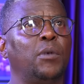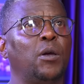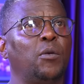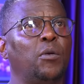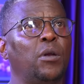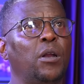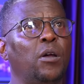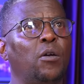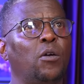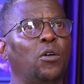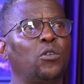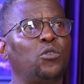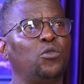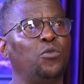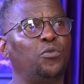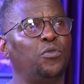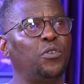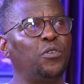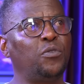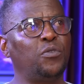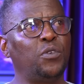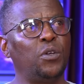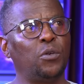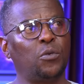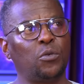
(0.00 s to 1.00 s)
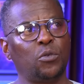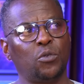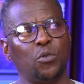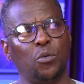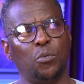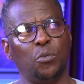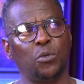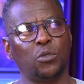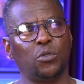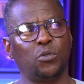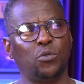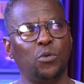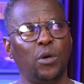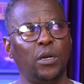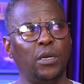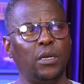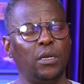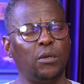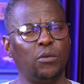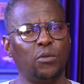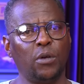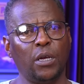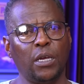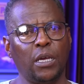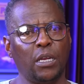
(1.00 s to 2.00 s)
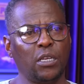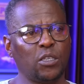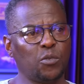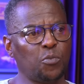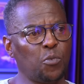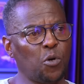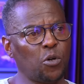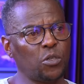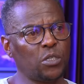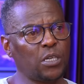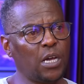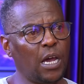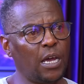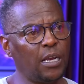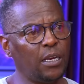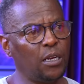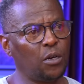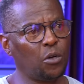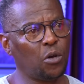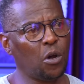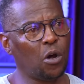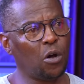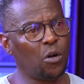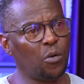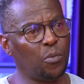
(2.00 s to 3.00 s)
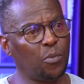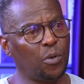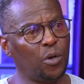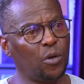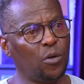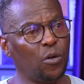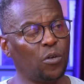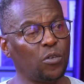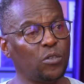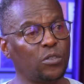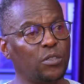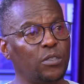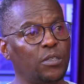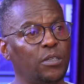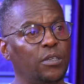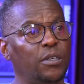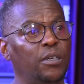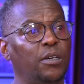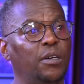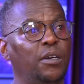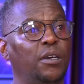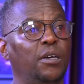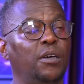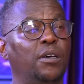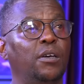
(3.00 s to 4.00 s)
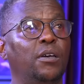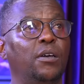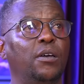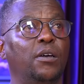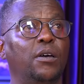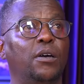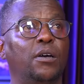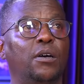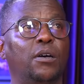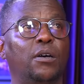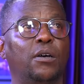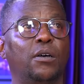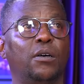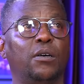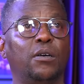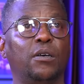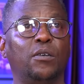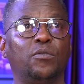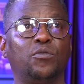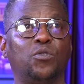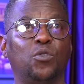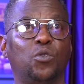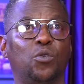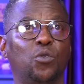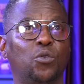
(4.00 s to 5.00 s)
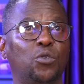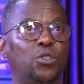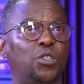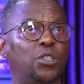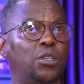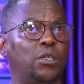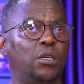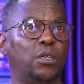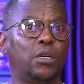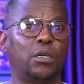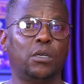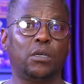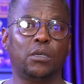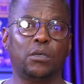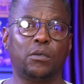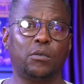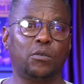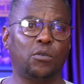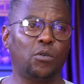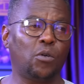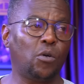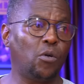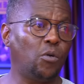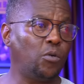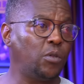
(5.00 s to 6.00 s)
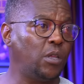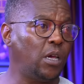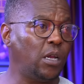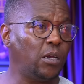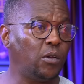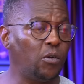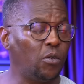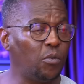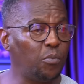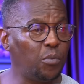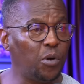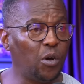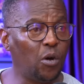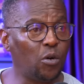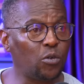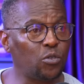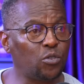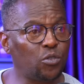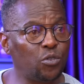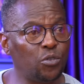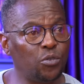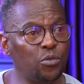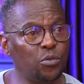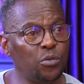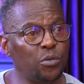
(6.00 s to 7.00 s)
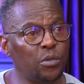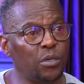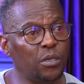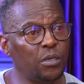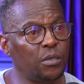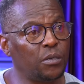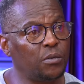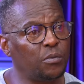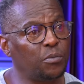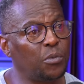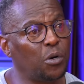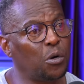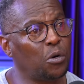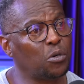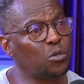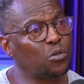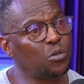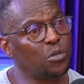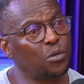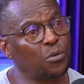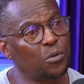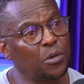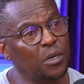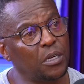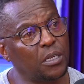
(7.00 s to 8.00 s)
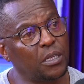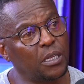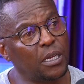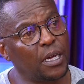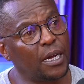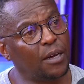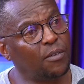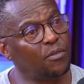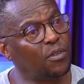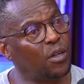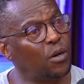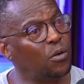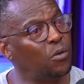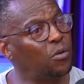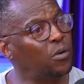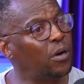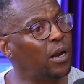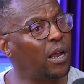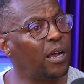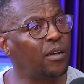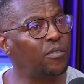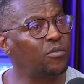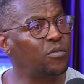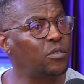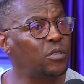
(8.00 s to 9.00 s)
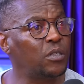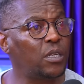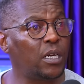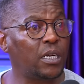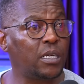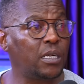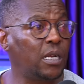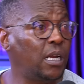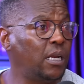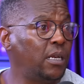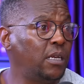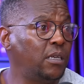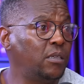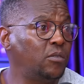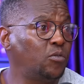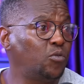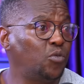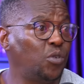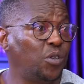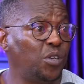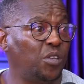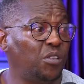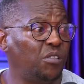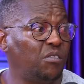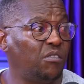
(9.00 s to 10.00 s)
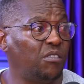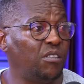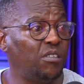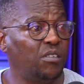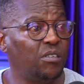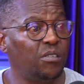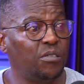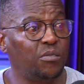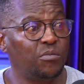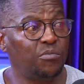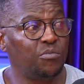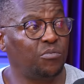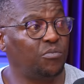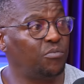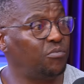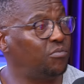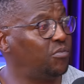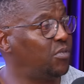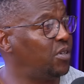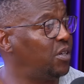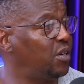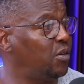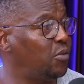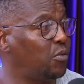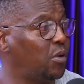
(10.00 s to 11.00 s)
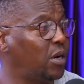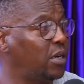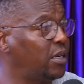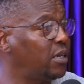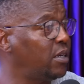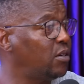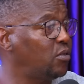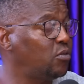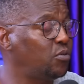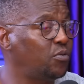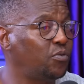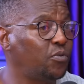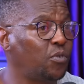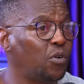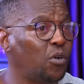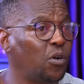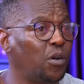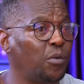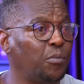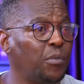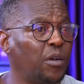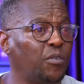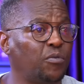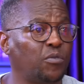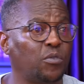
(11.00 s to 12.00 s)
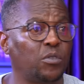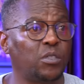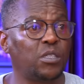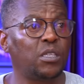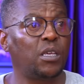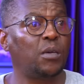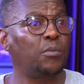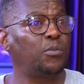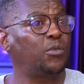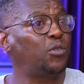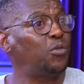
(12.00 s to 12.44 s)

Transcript: But when I got to 50, it was almost, do I get a sports car and a dog? Because as you know, children grow, they don't belong to you. They belong to the world. They have their own lives. Like my lady's 23. I didn't want her to follow in my footsteps.